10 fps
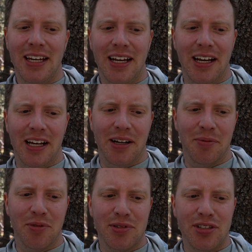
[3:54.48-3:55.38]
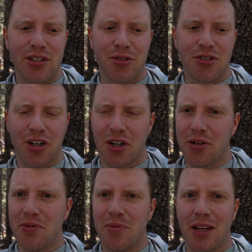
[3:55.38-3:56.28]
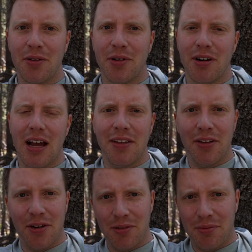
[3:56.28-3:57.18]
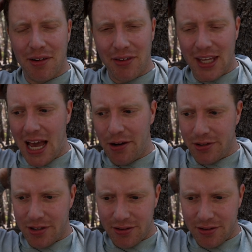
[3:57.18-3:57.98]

Mosquitoes are, depending on where you're at, they're definitely out.